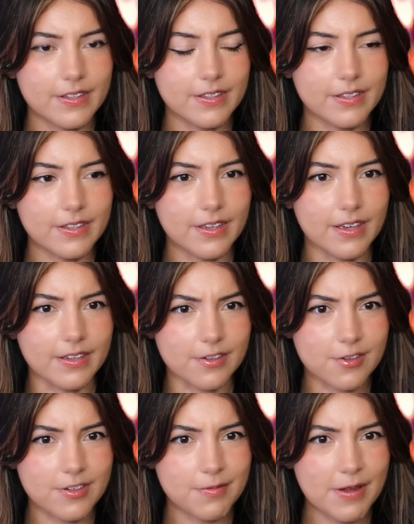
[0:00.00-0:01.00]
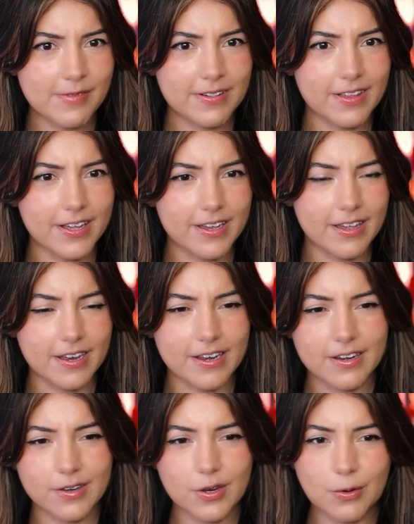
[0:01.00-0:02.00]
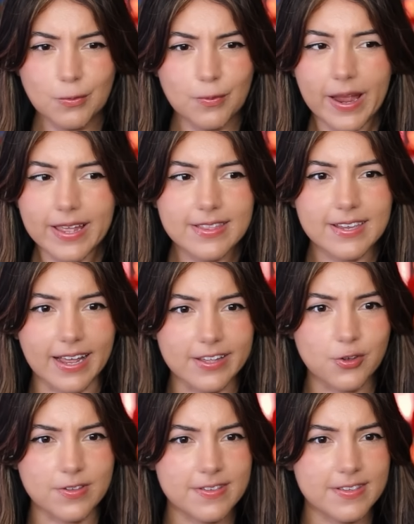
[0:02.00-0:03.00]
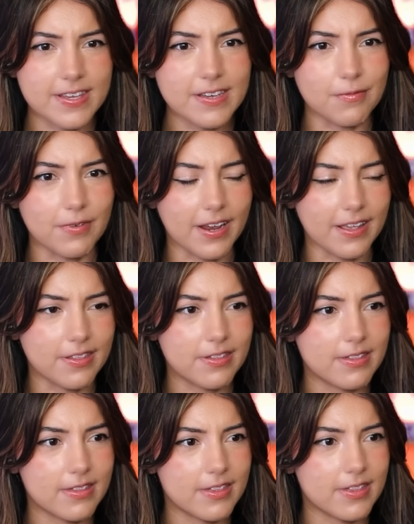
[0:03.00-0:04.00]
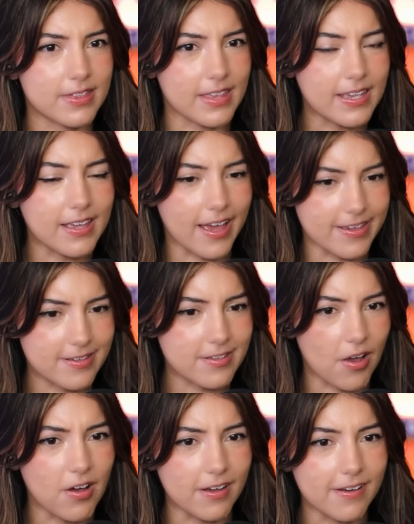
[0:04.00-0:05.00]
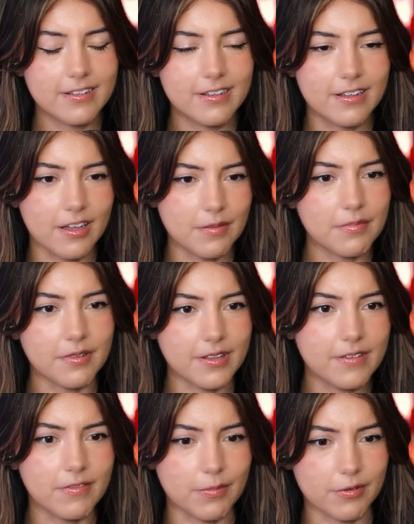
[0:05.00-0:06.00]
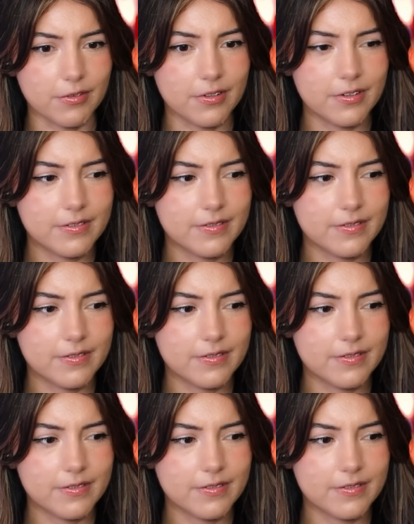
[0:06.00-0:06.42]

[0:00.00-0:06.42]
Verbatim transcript: Yeah, she's probably like, no way did I just see what I think I saw. Unbelievable.